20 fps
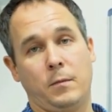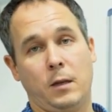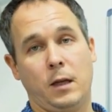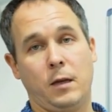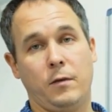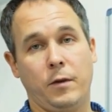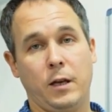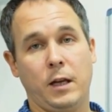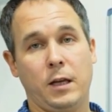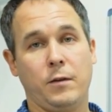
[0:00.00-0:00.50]

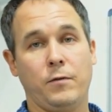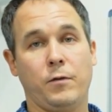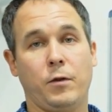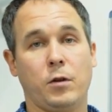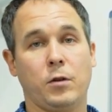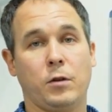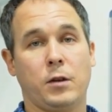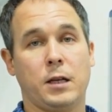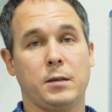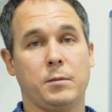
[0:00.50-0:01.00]
If any
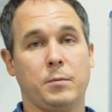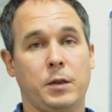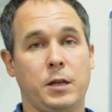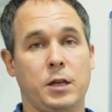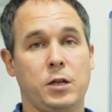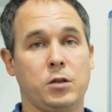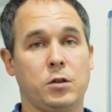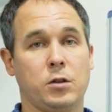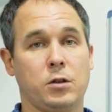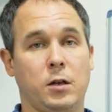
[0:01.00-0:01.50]
further
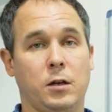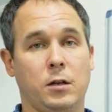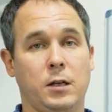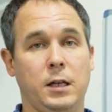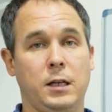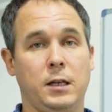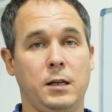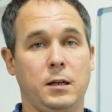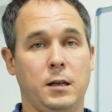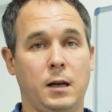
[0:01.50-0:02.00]
explanations are
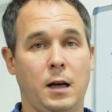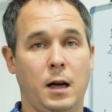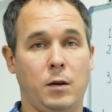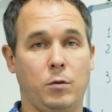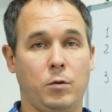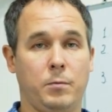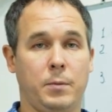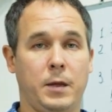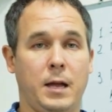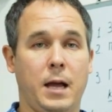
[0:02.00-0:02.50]
needed, I
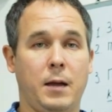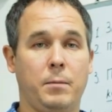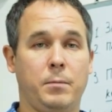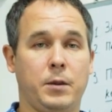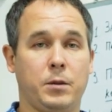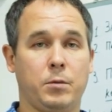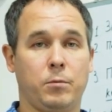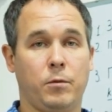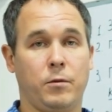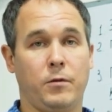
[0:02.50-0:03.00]
will be happy
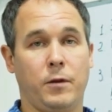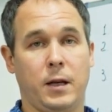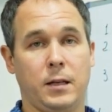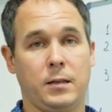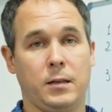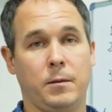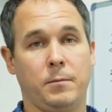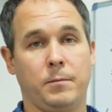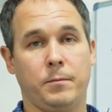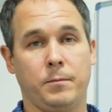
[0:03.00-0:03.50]
to
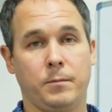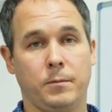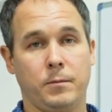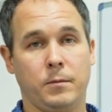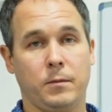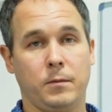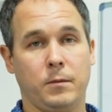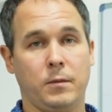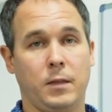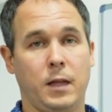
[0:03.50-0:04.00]
provide them.
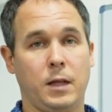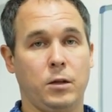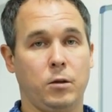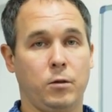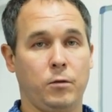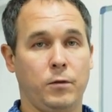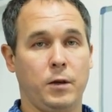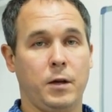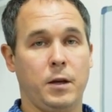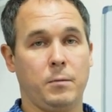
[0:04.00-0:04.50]
Thank
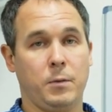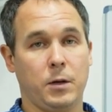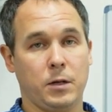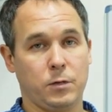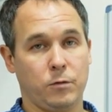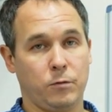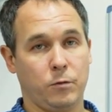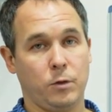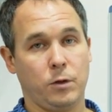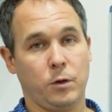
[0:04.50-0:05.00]
you very
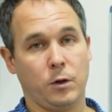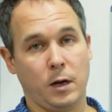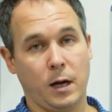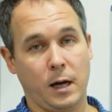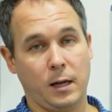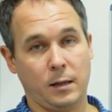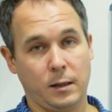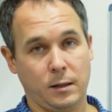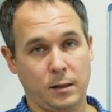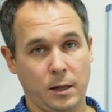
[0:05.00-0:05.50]
much for your
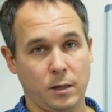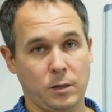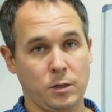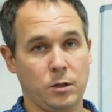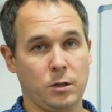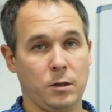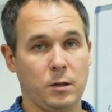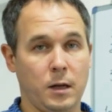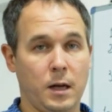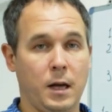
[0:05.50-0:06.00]
kind
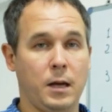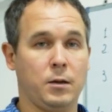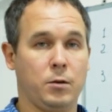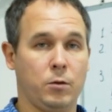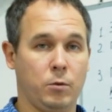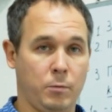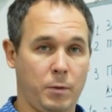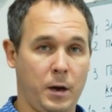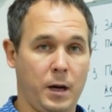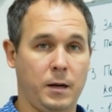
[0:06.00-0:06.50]
attention, and
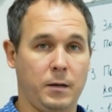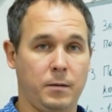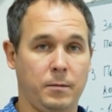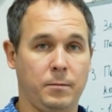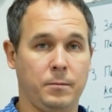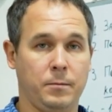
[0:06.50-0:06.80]
goodbye.